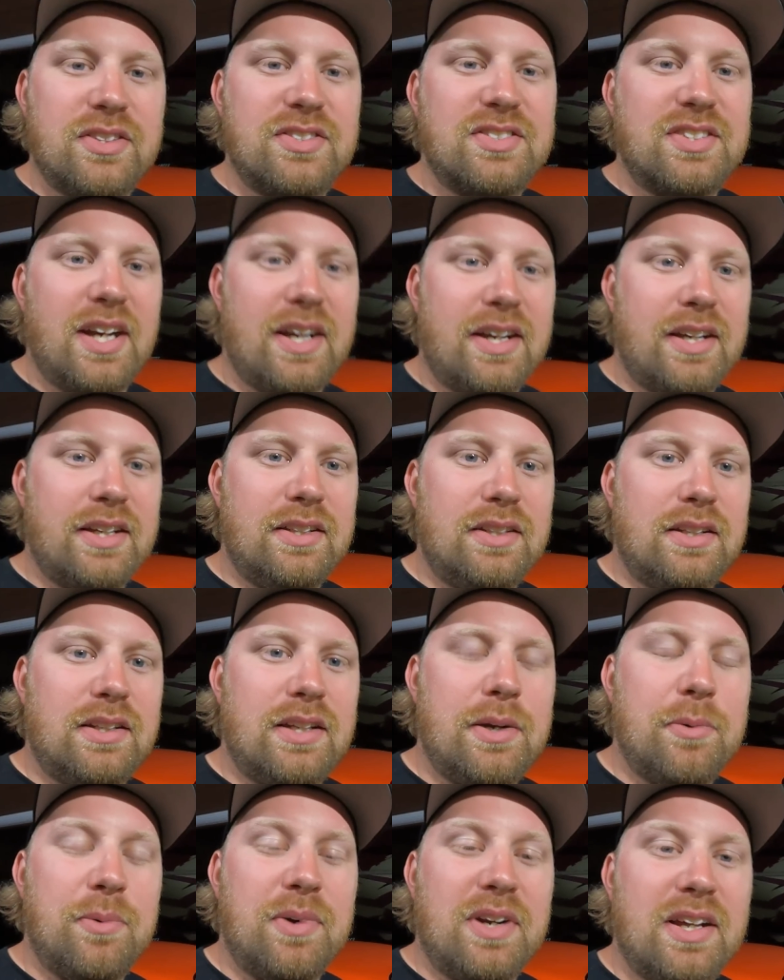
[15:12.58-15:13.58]
is second,
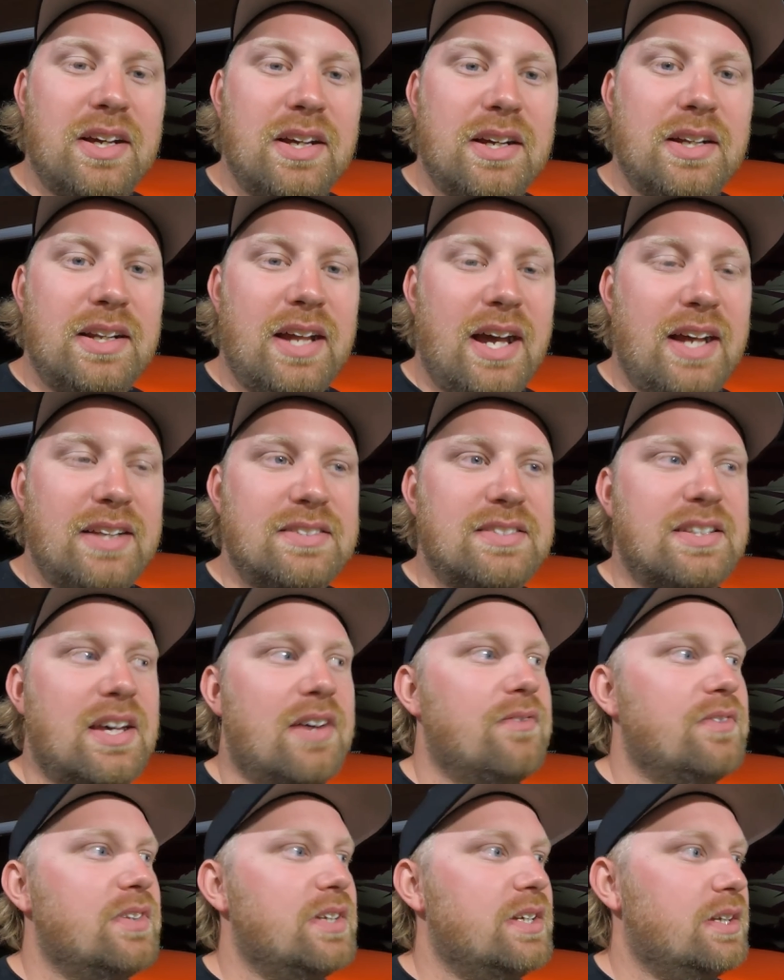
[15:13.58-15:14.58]
he won a
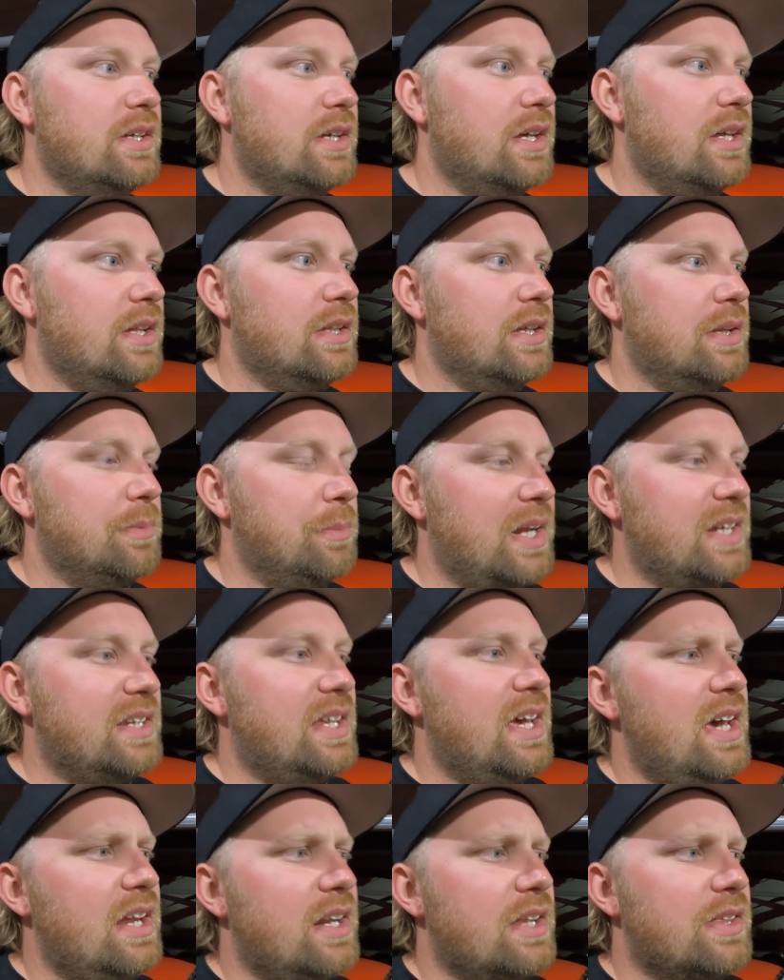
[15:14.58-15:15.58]
970, and then my
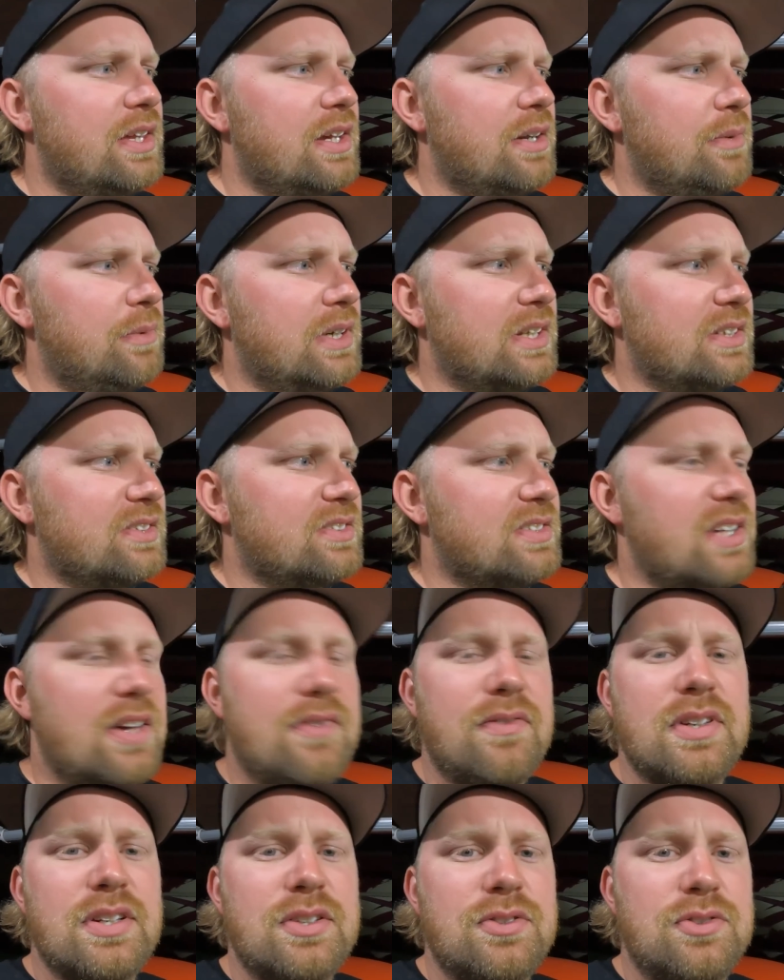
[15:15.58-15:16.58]
dad, I think, won a
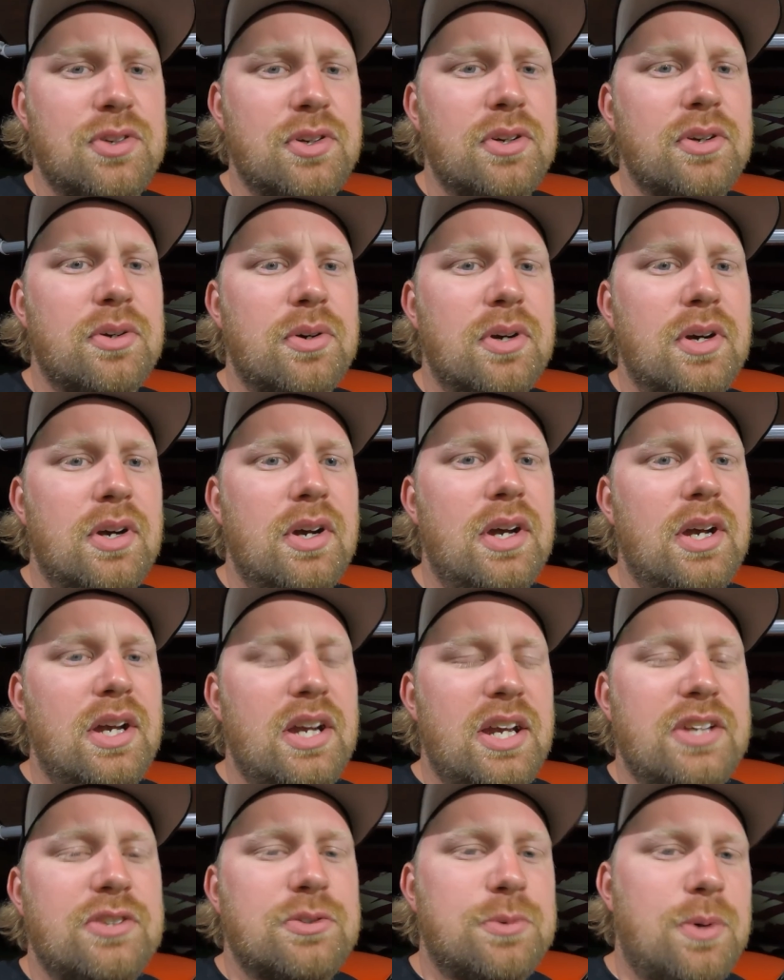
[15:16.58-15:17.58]
72.
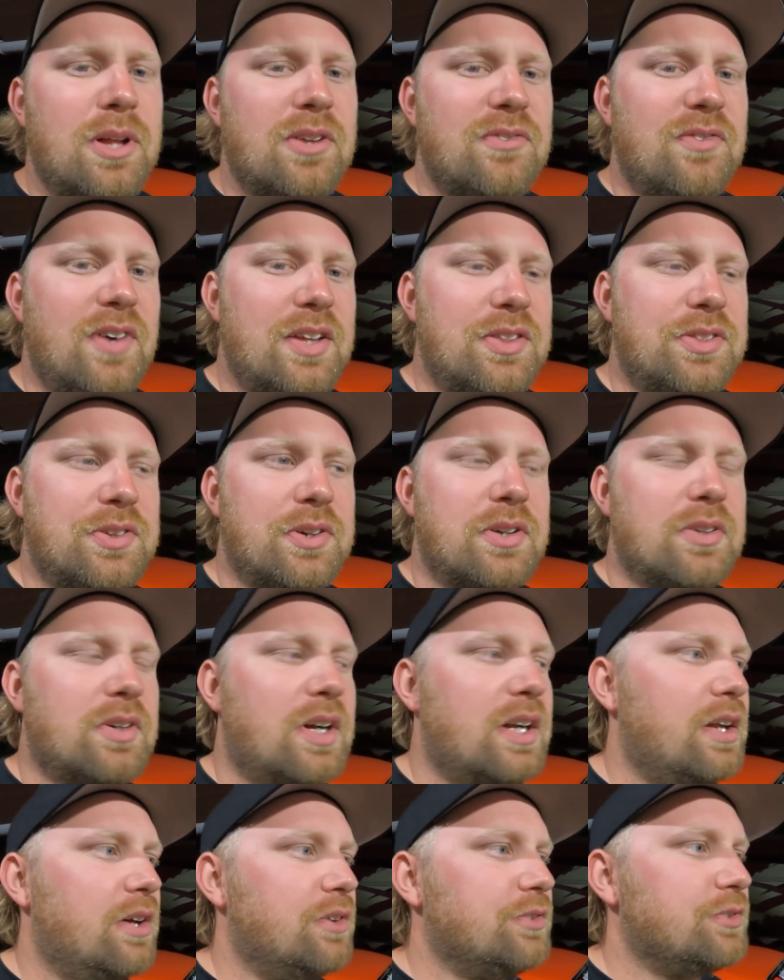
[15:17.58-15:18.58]
He's qualified third
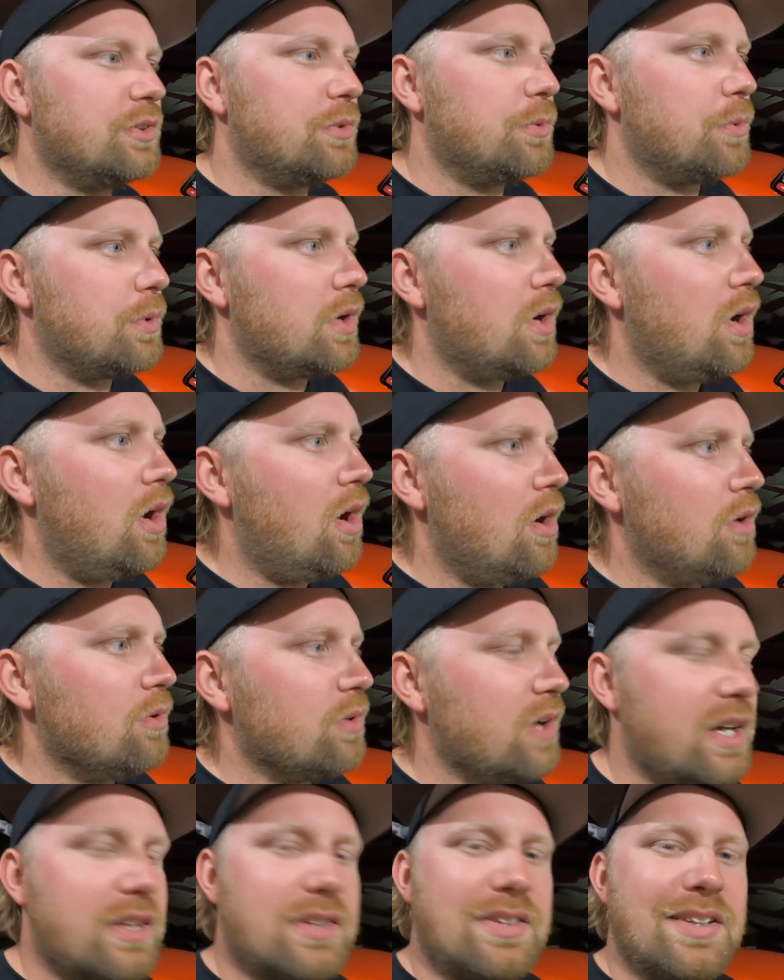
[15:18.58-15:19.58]
right now, so we're all
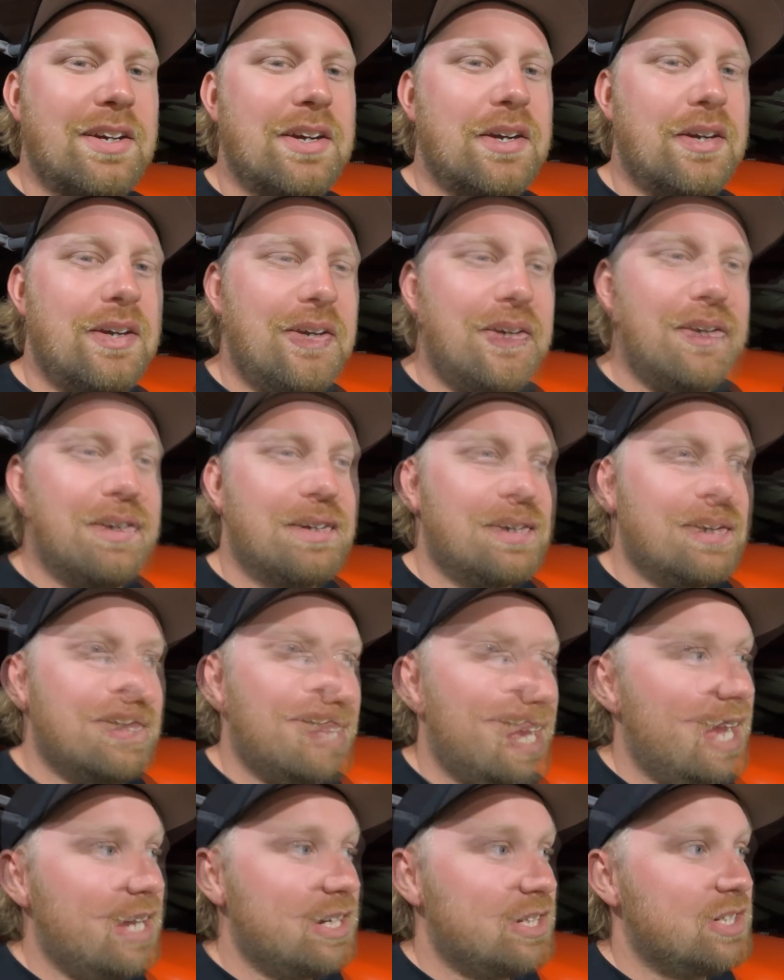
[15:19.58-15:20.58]
right there.
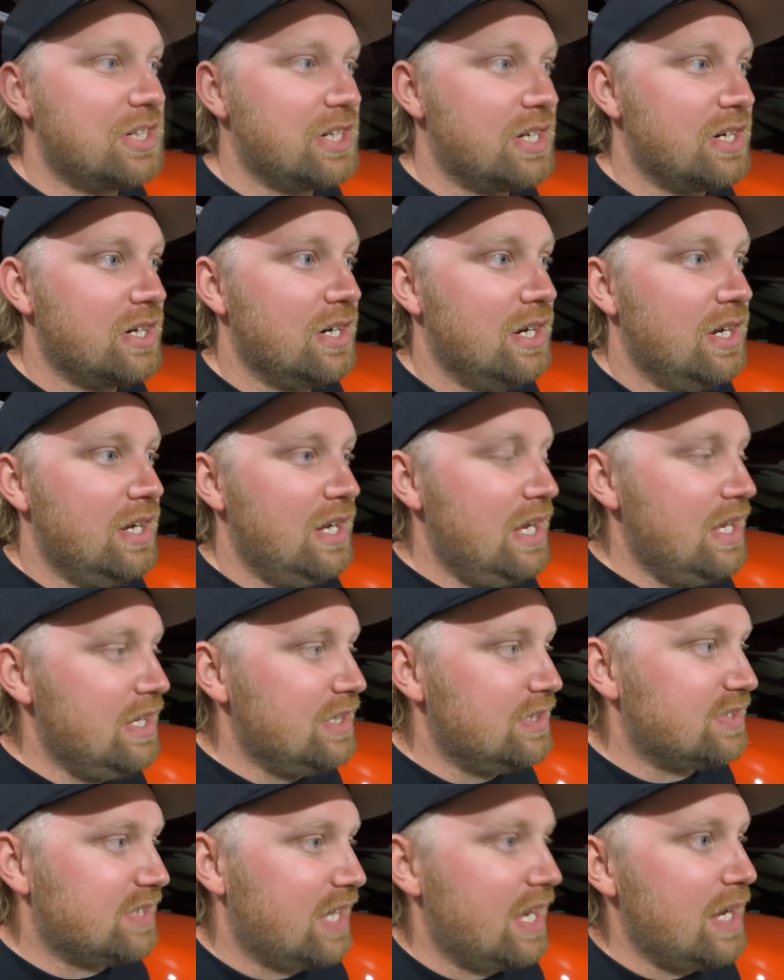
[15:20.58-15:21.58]
Last year,
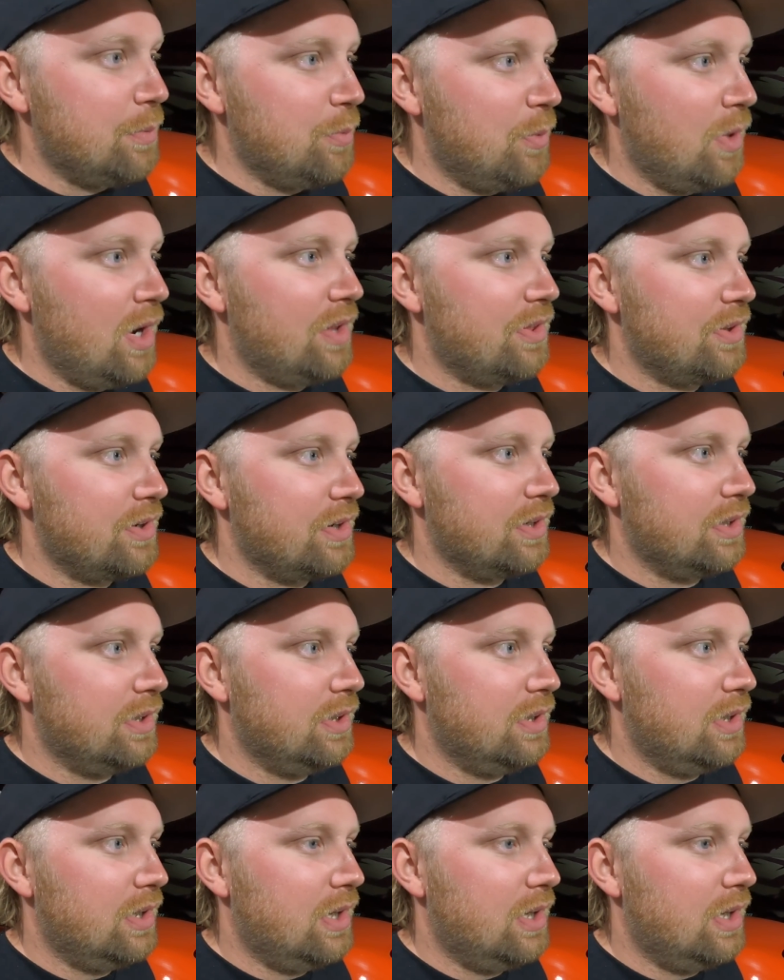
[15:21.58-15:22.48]
same weather.